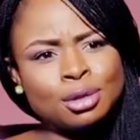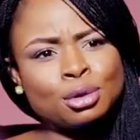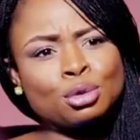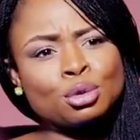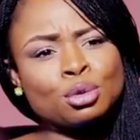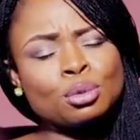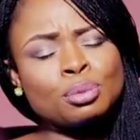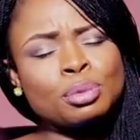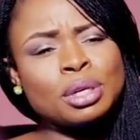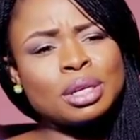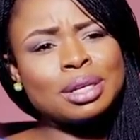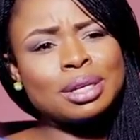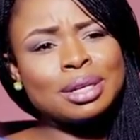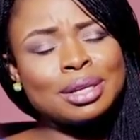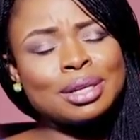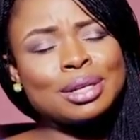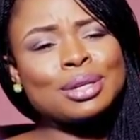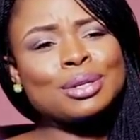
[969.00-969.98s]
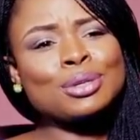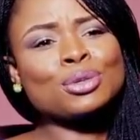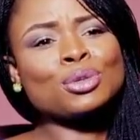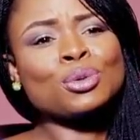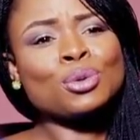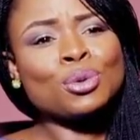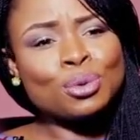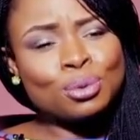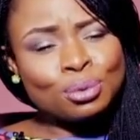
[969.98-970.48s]
used to be.
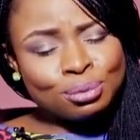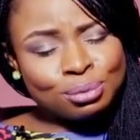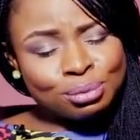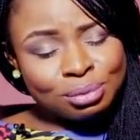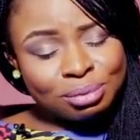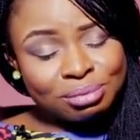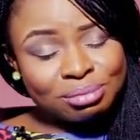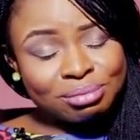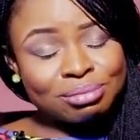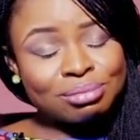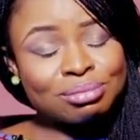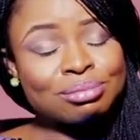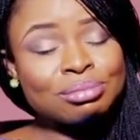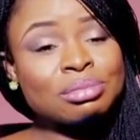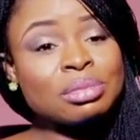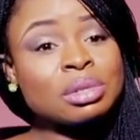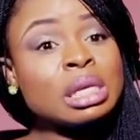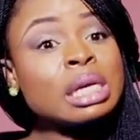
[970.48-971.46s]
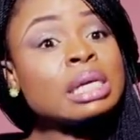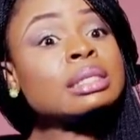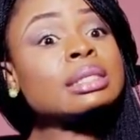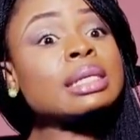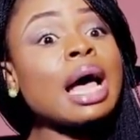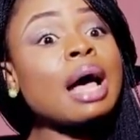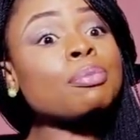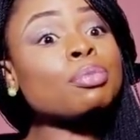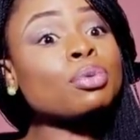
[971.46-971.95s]
So things
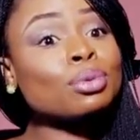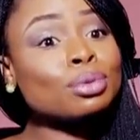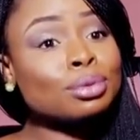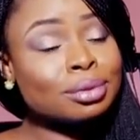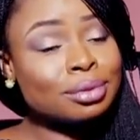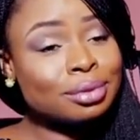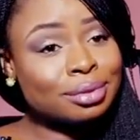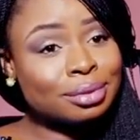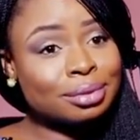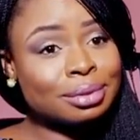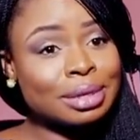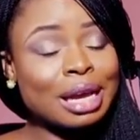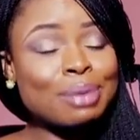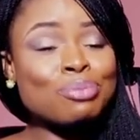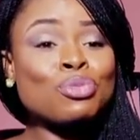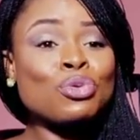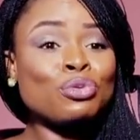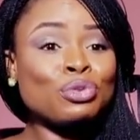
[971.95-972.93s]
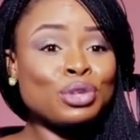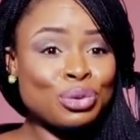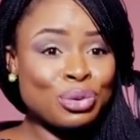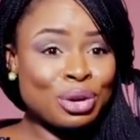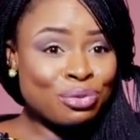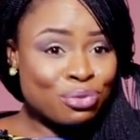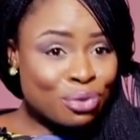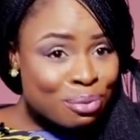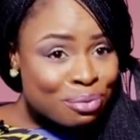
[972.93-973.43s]
happened. I moved
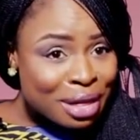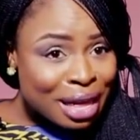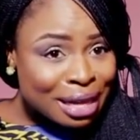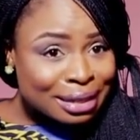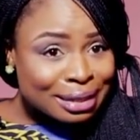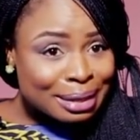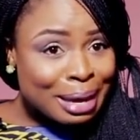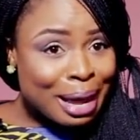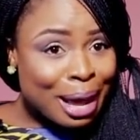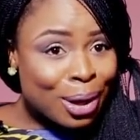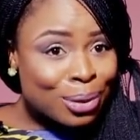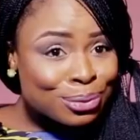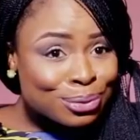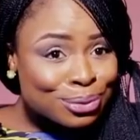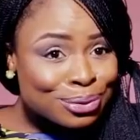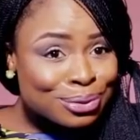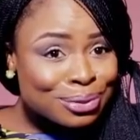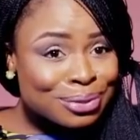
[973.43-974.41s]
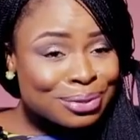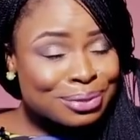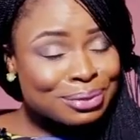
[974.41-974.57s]
away from that house.